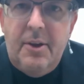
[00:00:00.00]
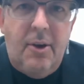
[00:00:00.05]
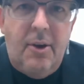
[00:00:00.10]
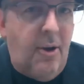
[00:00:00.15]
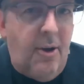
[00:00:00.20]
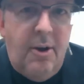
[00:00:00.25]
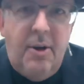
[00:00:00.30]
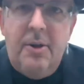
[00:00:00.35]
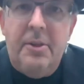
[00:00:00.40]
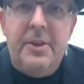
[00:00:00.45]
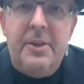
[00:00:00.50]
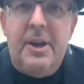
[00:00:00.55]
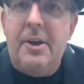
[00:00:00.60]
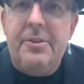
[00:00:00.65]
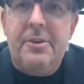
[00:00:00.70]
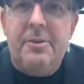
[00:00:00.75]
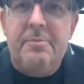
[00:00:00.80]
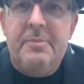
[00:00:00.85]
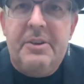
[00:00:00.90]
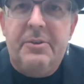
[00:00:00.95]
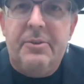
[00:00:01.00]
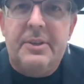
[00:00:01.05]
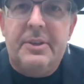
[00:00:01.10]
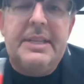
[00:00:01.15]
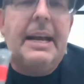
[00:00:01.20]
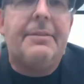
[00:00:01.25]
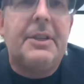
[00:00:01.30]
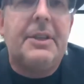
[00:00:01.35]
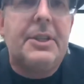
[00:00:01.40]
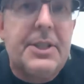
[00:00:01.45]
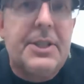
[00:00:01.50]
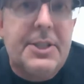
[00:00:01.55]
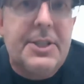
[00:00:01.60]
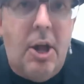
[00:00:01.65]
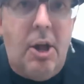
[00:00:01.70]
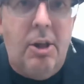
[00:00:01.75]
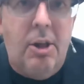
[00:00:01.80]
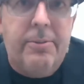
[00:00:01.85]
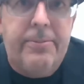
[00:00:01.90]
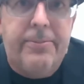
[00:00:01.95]
All the other minerals have to
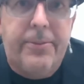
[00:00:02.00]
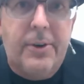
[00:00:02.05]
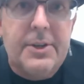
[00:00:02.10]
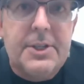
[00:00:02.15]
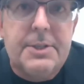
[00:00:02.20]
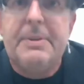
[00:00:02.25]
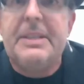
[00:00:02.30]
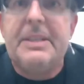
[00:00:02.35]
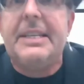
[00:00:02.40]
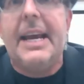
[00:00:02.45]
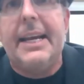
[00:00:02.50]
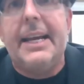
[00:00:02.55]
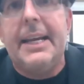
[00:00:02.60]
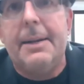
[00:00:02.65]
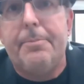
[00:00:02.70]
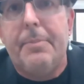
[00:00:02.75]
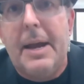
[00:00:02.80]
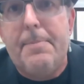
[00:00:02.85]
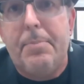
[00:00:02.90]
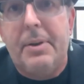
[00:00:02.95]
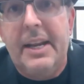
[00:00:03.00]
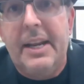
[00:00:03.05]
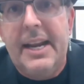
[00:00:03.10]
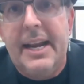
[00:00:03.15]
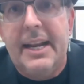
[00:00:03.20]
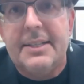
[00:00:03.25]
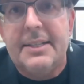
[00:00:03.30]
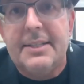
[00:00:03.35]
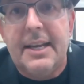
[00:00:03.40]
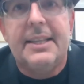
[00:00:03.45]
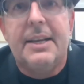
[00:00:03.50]
dissolve first, be taken up by plants,